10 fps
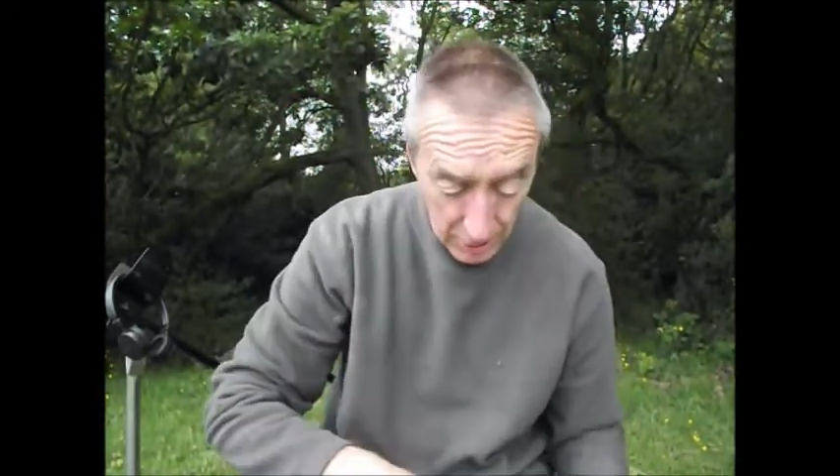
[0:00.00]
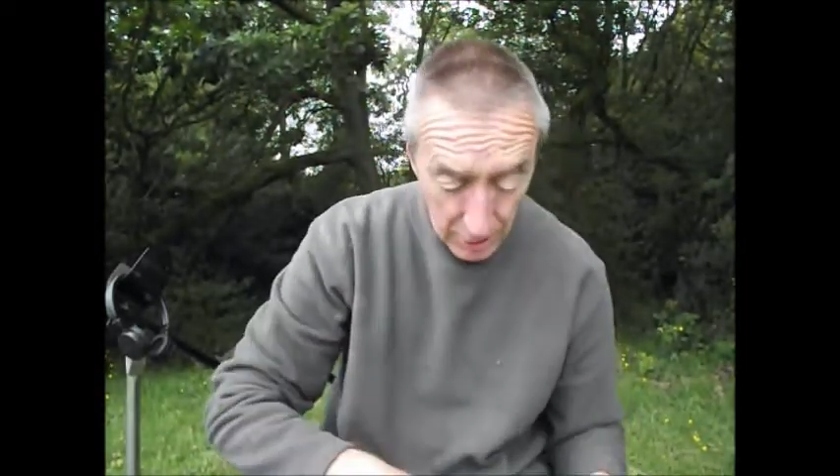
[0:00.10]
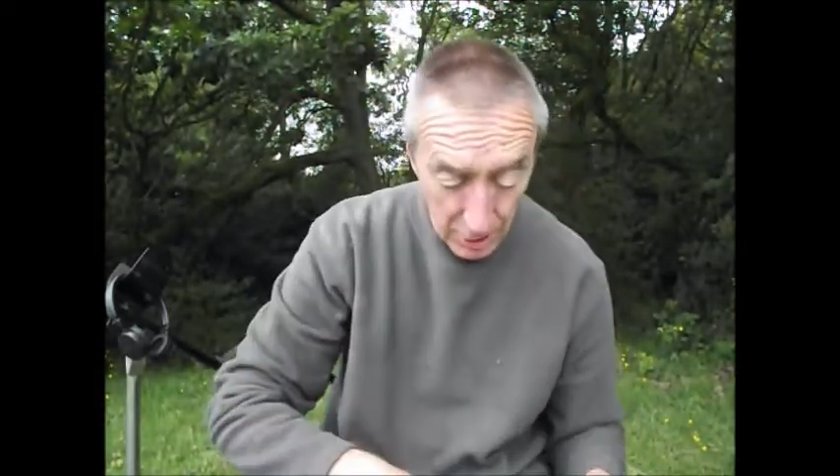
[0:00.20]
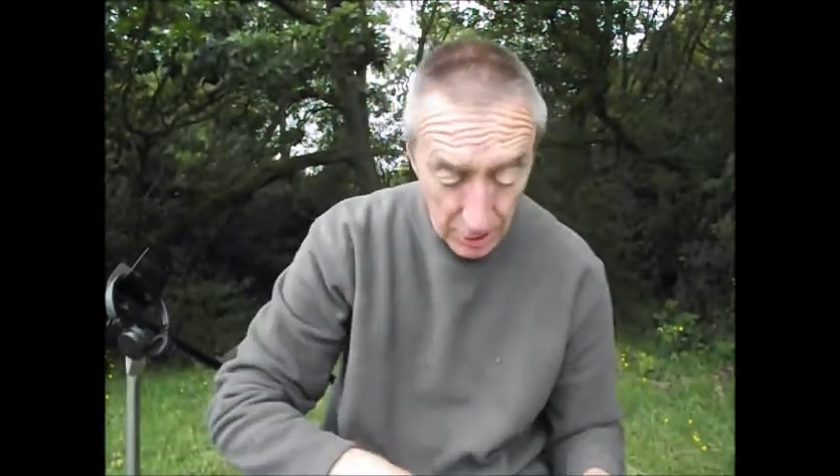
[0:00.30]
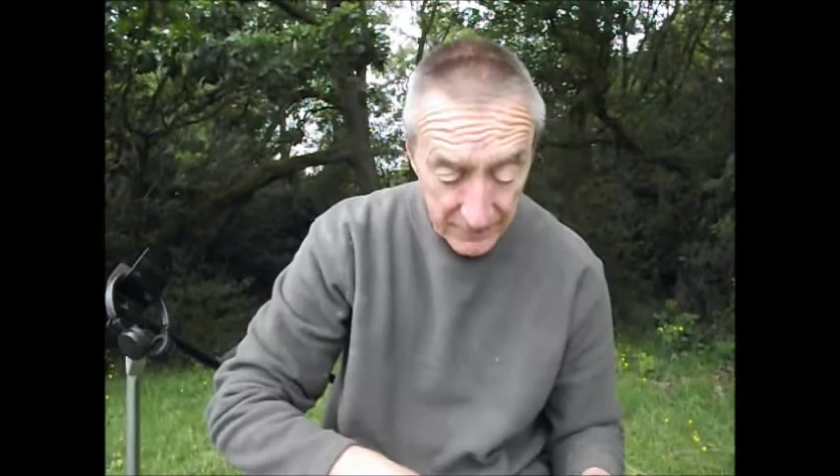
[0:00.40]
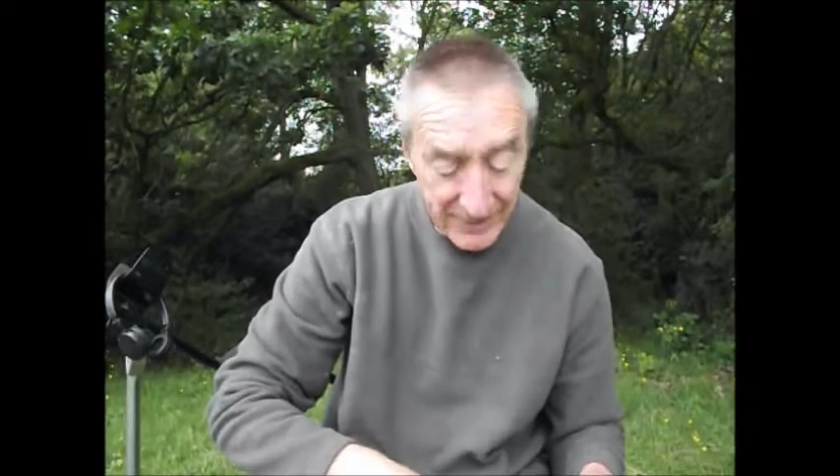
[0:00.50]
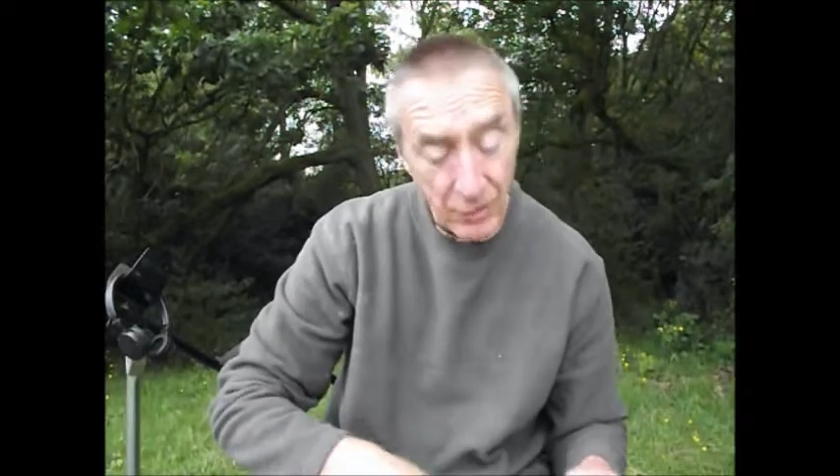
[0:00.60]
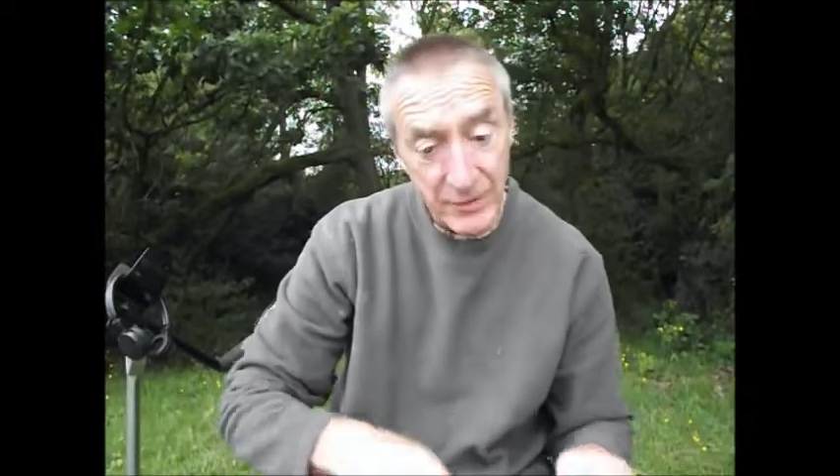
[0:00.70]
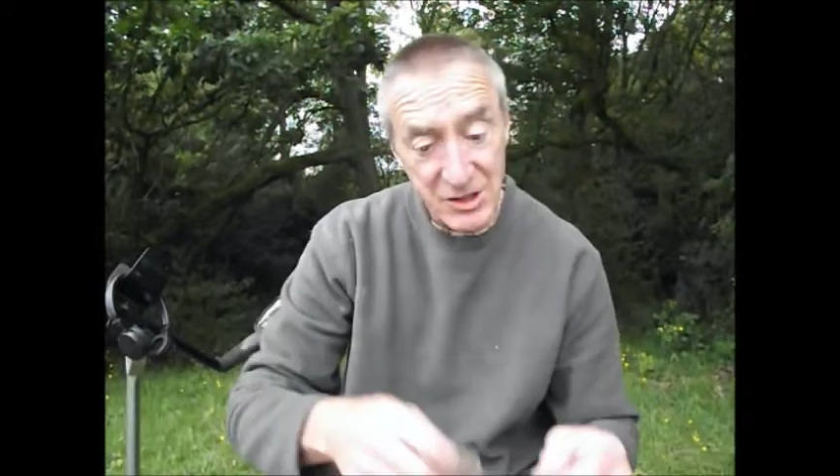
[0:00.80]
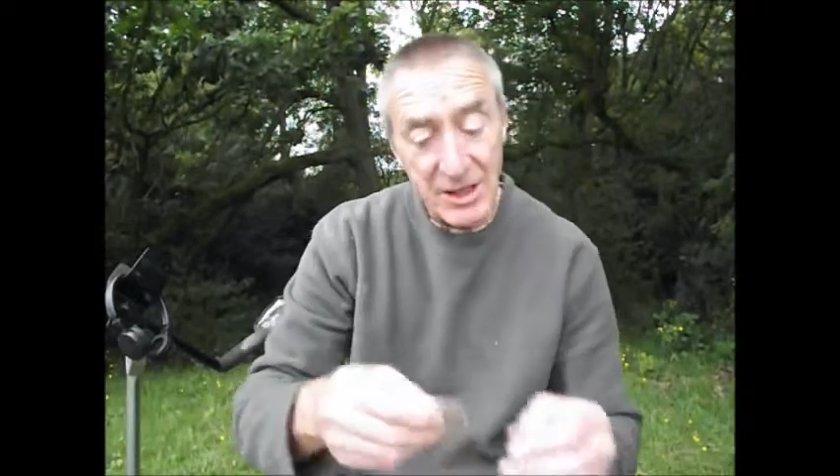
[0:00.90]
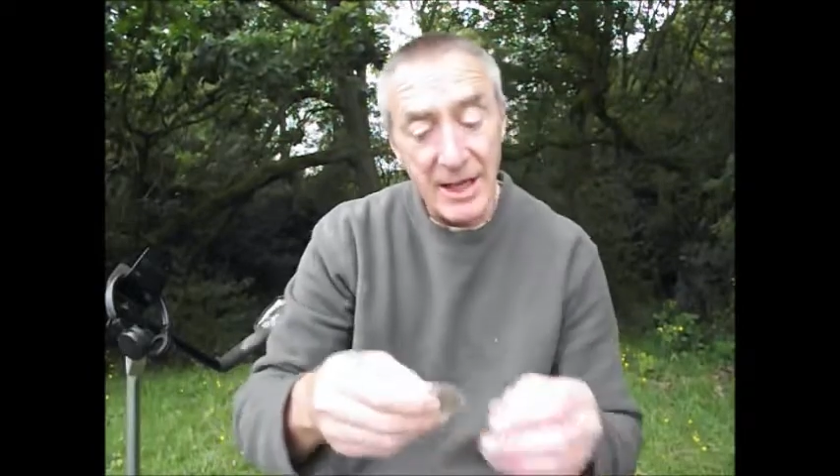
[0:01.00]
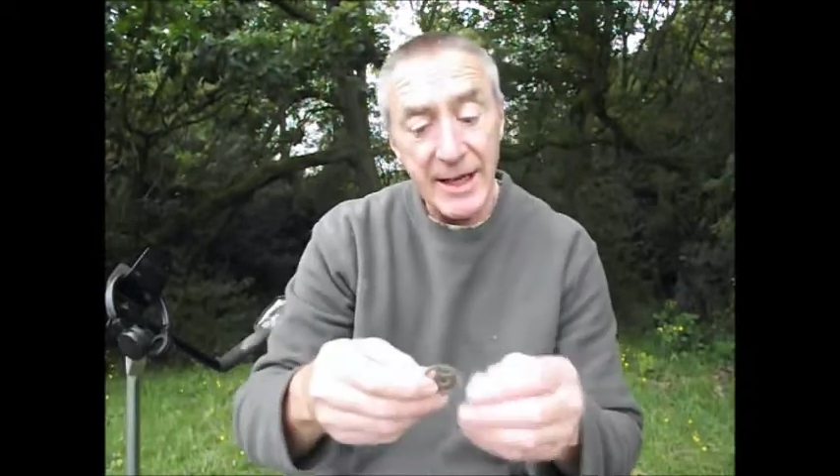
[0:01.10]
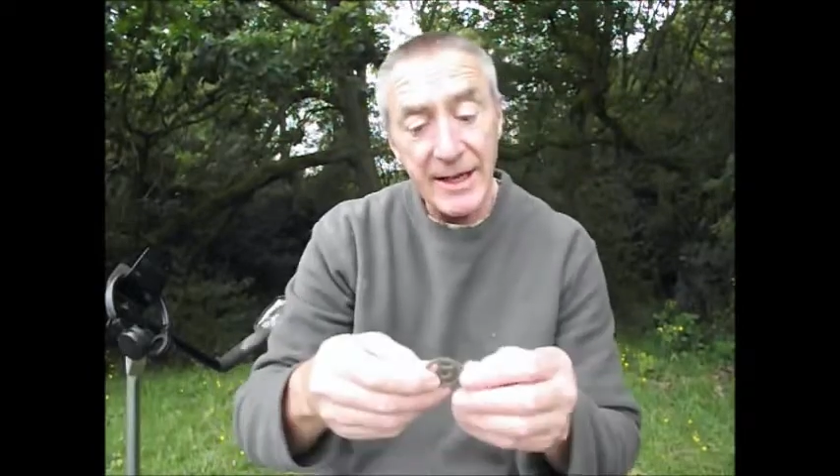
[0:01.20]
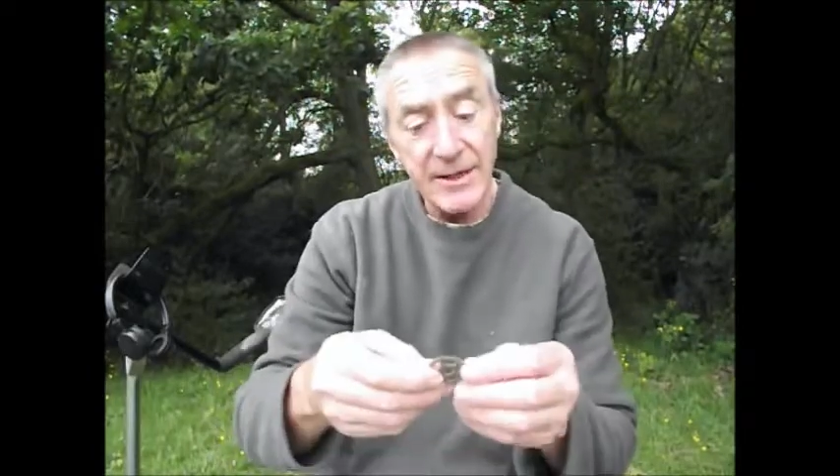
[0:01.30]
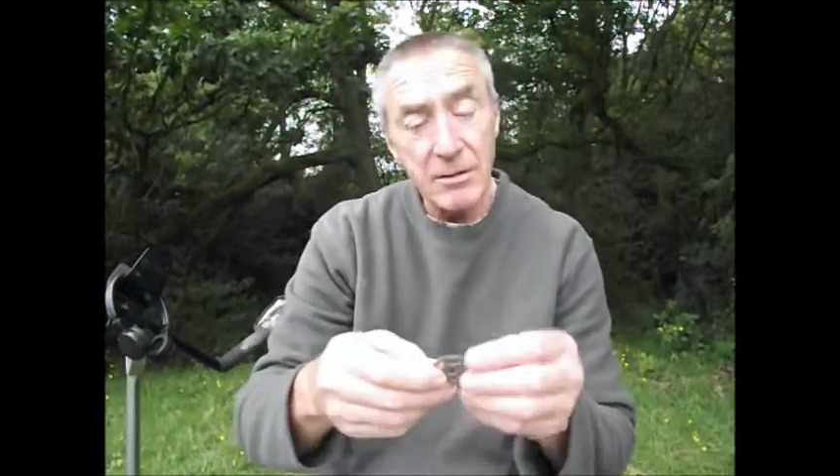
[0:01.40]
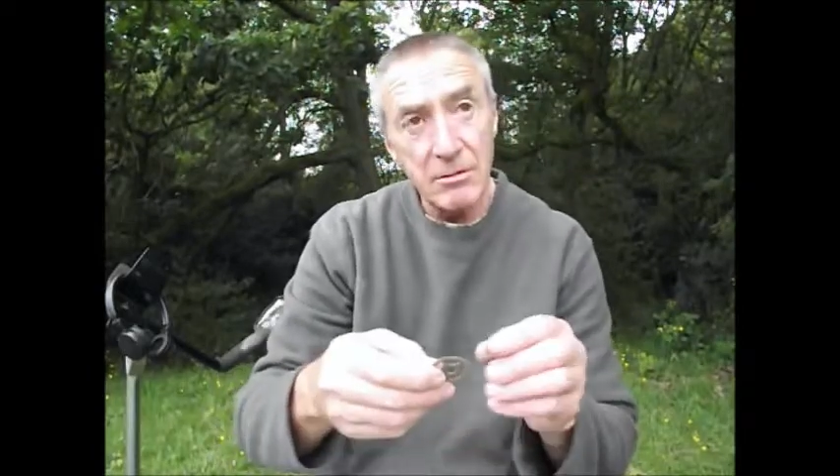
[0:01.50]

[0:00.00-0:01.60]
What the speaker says: And then on the side